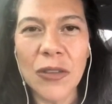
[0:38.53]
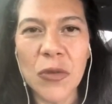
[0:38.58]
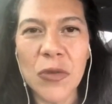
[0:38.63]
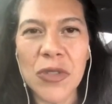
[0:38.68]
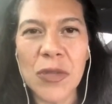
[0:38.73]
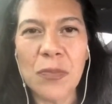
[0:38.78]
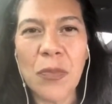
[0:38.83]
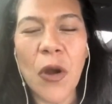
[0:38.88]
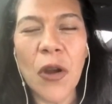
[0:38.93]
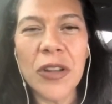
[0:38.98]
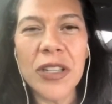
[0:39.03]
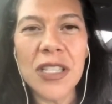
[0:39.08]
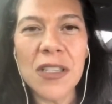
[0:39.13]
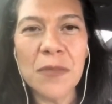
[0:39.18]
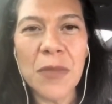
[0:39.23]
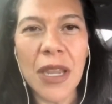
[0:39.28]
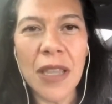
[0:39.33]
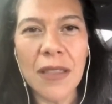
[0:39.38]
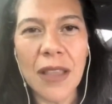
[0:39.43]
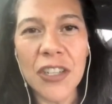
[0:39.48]
those
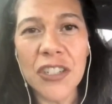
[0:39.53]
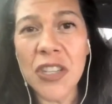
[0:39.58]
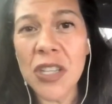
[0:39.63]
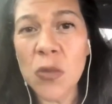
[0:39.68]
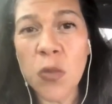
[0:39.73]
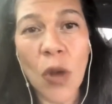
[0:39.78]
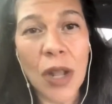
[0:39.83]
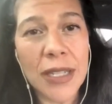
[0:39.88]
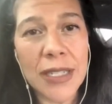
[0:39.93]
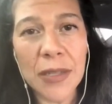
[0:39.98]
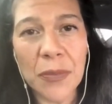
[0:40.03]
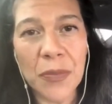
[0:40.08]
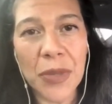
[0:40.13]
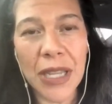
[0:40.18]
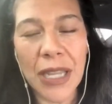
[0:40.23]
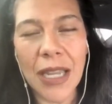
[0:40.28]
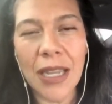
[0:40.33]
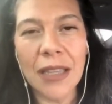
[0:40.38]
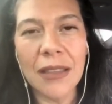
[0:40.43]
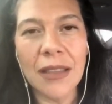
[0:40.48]
parts of me that just want to
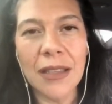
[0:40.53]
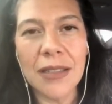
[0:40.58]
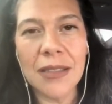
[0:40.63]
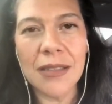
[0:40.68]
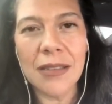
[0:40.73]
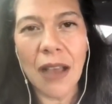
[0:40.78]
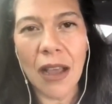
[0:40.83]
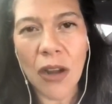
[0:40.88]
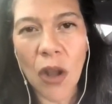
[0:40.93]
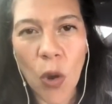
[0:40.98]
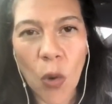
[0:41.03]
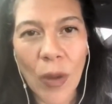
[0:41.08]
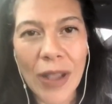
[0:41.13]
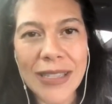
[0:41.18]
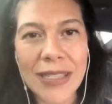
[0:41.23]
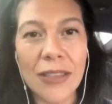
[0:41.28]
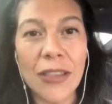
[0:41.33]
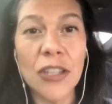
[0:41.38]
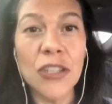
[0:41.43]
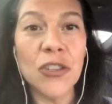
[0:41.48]
be, that's not
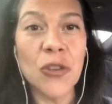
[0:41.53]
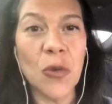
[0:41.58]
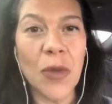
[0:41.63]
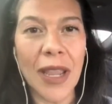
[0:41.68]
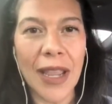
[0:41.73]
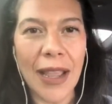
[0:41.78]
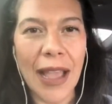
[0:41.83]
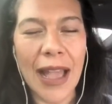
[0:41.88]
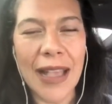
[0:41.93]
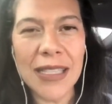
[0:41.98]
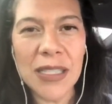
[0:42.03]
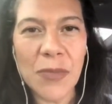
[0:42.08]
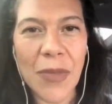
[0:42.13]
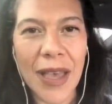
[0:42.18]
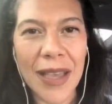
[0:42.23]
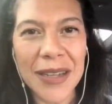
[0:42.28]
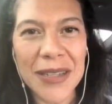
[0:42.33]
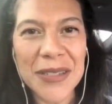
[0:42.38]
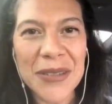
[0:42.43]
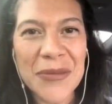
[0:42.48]
always in the doing
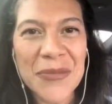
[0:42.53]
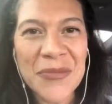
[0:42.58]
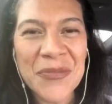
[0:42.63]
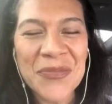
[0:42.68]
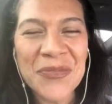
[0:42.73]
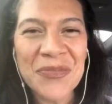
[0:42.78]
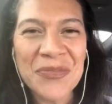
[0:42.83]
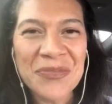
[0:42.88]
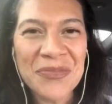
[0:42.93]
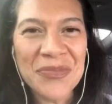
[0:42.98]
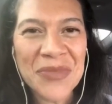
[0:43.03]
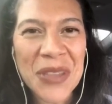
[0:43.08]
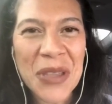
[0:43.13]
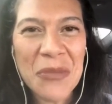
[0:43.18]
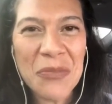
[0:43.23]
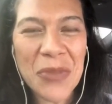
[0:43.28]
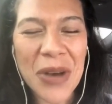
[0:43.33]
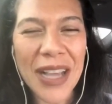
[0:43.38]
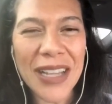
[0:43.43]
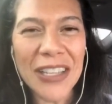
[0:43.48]
aspect.
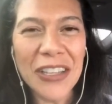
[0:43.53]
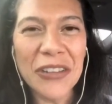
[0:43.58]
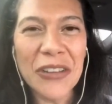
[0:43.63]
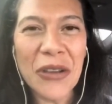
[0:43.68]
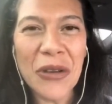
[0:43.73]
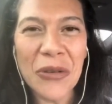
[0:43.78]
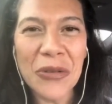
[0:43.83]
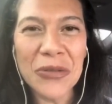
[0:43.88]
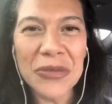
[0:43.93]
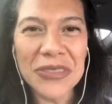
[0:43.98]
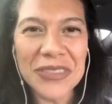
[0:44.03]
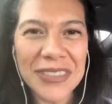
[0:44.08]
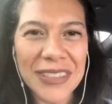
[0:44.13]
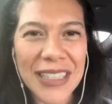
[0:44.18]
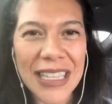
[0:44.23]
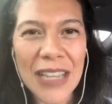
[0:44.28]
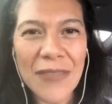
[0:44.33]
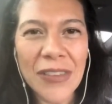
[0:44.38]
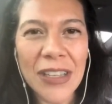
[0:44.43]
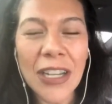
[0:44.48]
But,
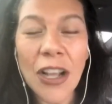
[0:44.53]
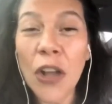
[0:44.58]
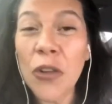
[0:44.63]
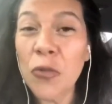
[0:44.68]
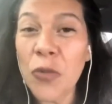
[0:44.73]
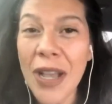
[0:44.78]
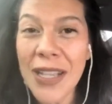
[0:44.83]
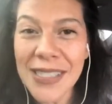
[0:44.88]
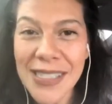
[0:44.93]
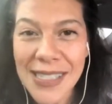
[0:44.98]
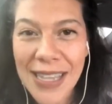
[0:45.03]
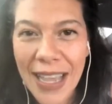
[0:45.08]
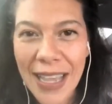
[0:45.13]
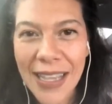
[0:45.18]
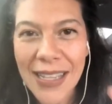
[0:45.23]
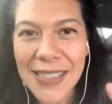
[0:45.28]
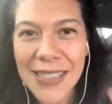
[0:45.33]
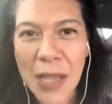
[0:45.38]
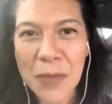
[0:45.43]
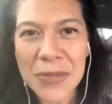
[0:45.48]
even on rest
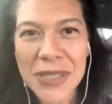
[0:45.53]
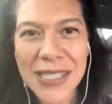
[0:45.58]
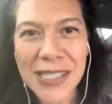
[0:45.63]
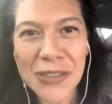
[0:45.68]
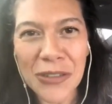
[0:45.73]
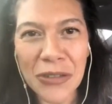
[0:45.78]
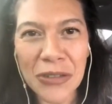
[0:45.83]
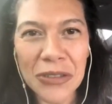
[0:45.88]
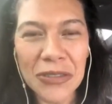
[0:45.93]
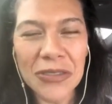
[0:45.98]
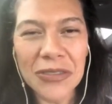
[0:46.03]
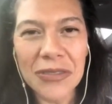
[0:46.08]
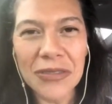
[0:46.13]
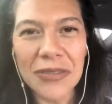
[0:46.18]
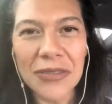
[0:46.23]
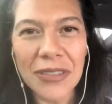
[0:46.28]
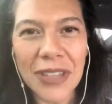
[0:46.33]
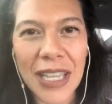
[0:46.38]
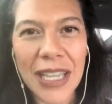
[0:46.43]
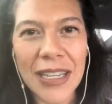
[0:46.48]
days, I'm still
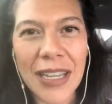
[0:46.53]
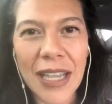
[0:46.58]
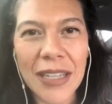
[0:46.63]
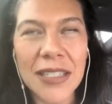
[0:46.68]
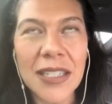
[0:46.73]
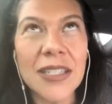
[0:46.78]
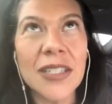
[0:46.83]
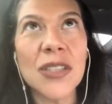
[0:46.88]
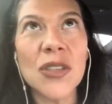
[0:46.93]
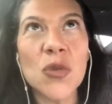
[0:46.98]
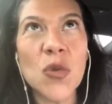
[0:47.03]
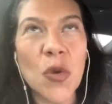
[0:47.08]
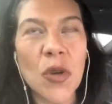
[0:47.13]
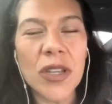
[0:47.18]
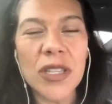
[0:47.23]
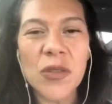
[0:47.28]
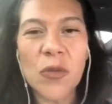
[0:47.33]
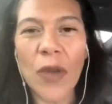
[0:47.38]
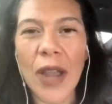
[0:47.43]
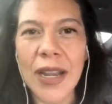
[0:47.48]
connected to
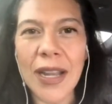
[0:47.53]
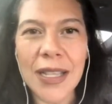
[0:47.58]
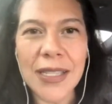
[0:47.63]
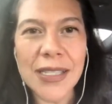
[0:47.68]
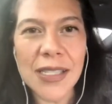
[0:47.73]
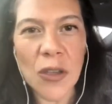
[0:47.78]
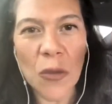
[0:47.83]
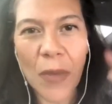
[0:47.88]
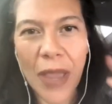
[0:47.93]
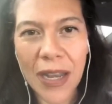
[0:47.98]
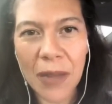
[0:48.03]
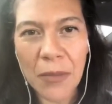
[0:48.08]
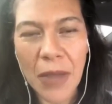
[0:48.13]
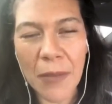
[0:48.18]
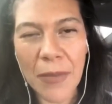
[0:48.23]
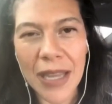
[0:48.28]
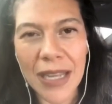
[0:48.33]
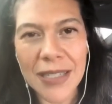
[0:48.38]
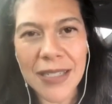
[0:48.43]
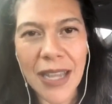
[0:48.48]
source, right? I still made
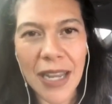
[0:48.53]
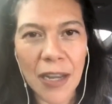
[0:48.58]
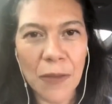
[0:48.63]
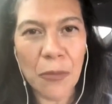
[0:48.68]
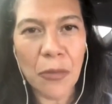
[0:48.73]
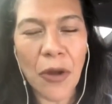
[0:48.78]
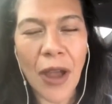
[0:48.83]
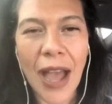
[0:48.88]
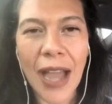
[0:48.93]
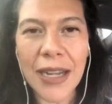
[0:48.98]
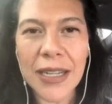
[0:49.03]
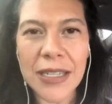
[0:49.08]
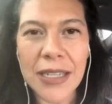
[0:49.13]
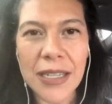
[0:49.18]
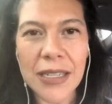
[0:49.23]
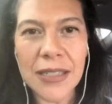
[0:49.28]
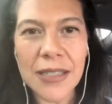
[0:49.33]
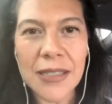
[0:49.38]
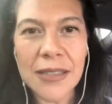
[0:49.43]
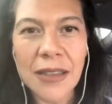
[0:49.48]
it my meditative
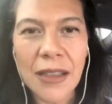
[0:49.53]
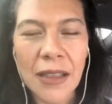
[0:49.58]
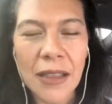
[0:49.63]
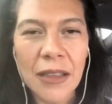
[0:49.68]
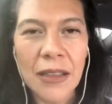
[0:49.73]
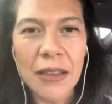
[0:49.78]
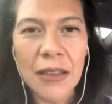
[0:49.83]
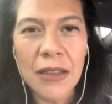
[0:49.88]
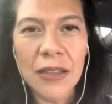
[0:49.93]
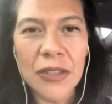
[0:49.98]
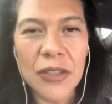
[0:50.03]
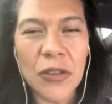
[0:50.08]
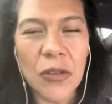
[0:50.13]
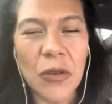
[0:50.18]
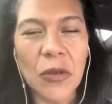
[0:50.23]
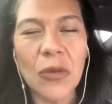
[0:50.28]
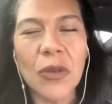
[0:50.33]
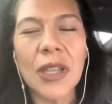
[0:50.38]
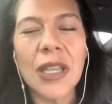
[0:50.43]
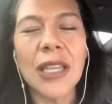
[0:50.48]
practice
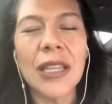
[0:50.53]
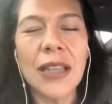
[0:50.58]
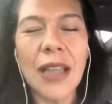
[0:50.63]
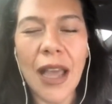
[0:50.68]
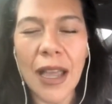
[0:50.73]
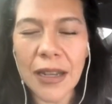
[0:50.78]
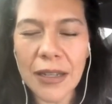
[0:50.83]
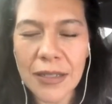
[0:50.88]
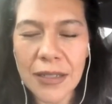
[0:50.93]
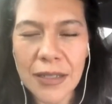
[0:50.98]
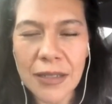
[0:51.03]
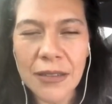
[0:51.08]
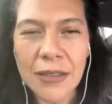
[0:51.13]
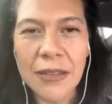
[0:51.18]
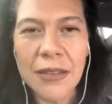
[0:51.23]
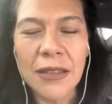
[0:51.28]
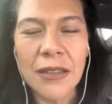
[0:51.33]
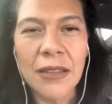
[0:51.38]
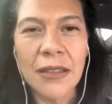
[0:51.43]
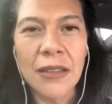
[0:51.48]
to
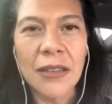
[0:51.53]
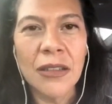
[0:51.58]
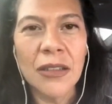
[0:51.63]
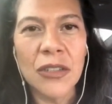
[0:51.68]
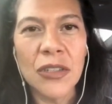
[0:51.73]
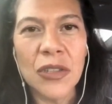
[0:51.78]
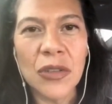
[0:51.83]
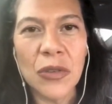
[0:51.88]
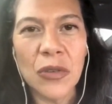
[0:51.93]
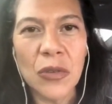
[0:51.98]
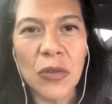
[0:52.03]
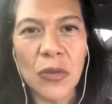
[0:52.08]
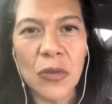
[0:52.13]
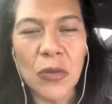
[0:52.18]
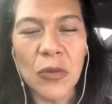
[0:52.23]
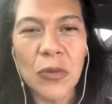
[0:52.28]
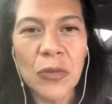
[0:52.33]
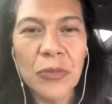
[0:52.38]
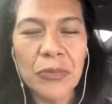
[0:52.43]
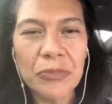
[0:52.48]
connect
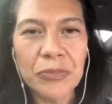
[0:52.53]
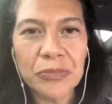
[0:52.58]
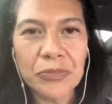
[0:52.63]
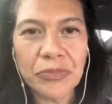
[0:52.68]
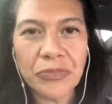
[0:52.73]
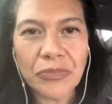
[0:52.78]
to